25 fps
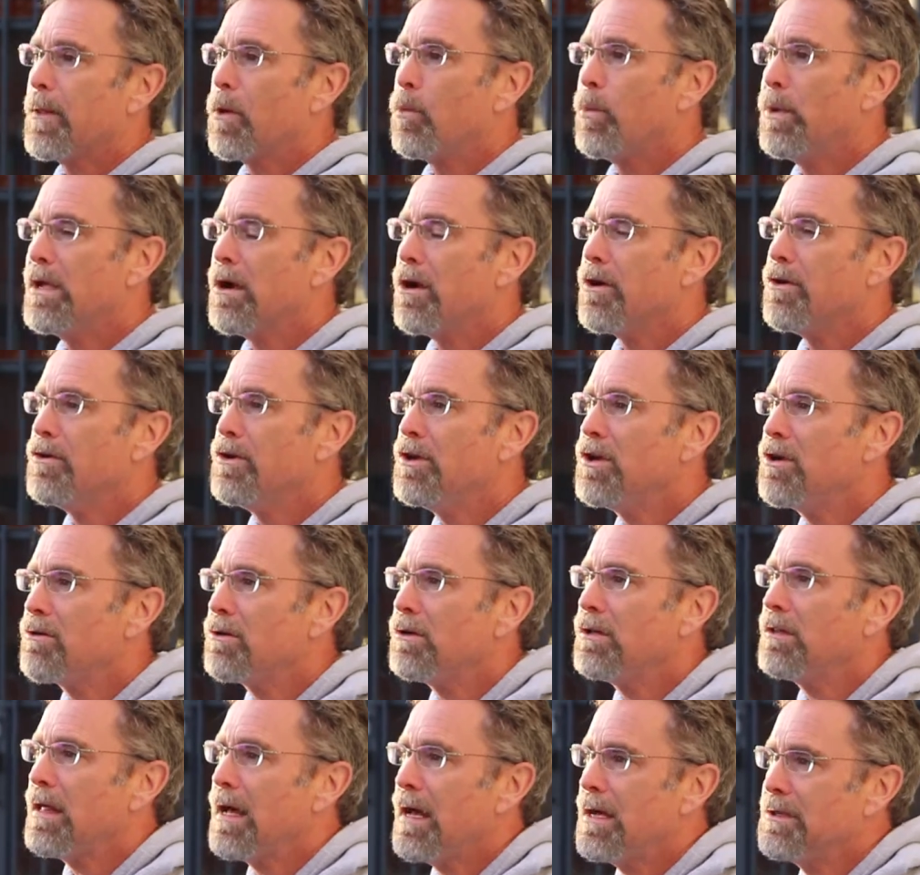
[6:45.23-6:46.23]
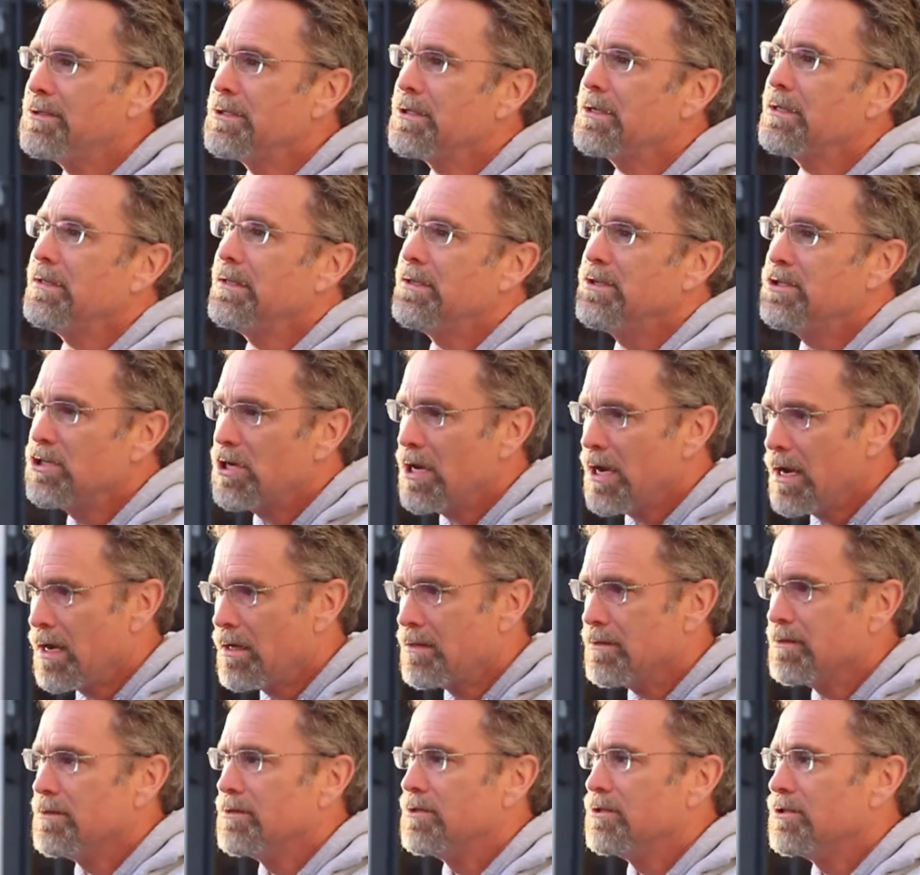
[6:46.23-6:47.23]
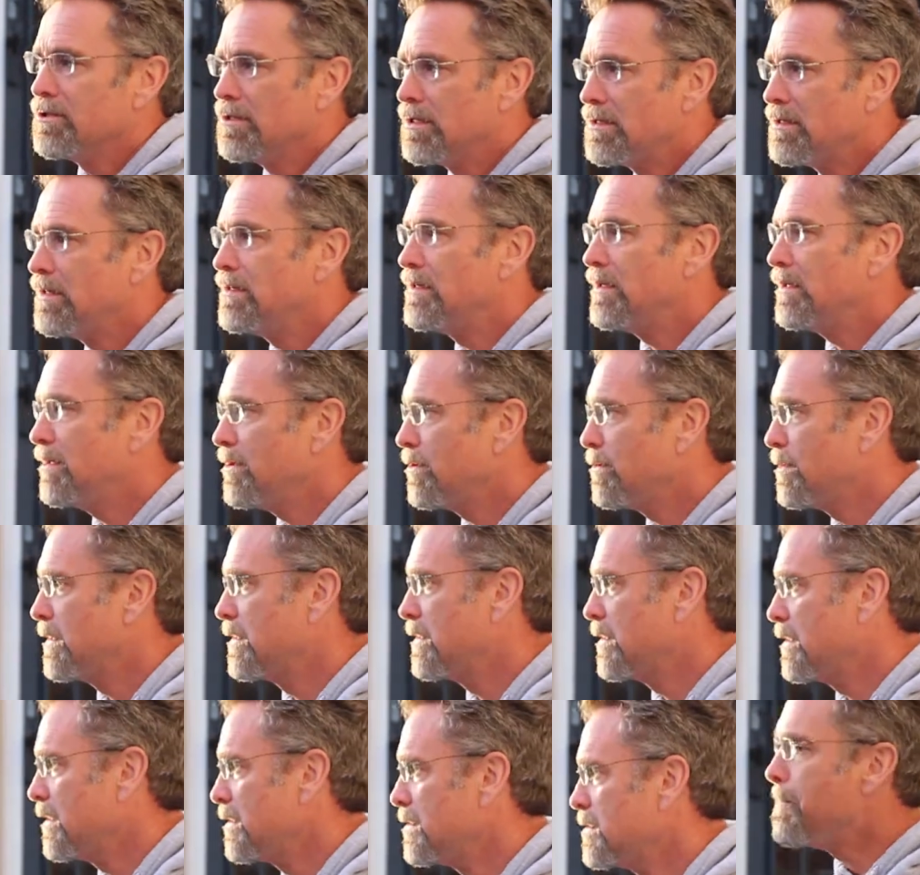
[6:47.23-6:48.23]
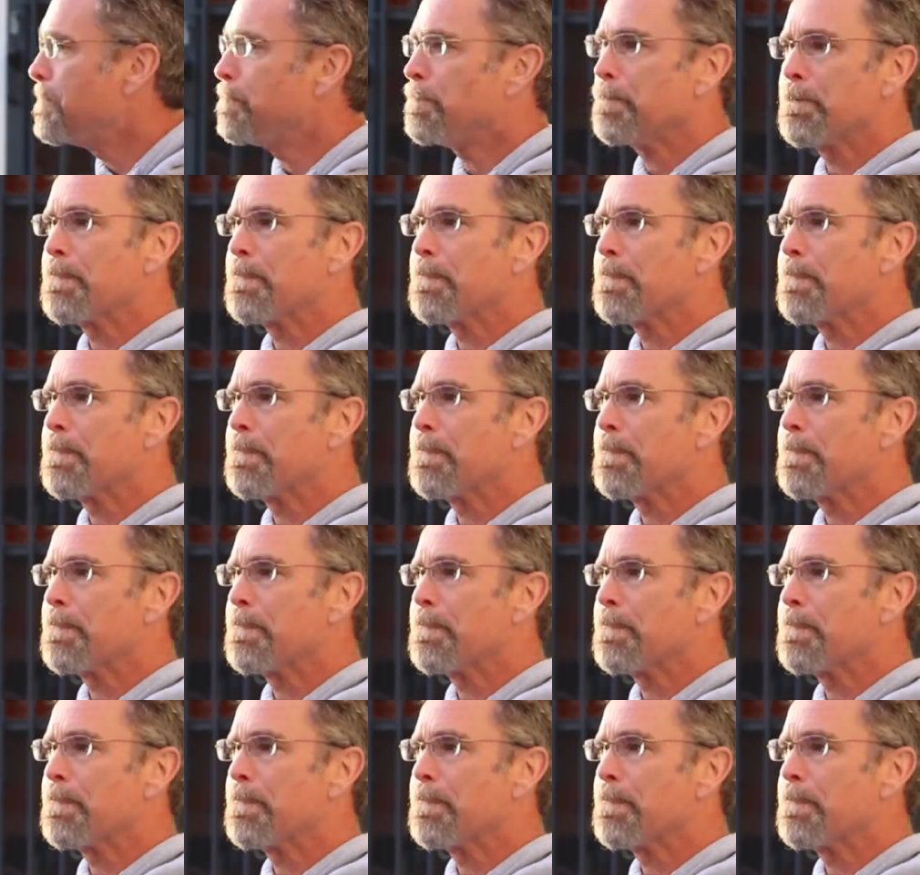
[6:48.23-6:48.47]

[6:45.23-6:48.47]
We are neurologically challenged to deal with this.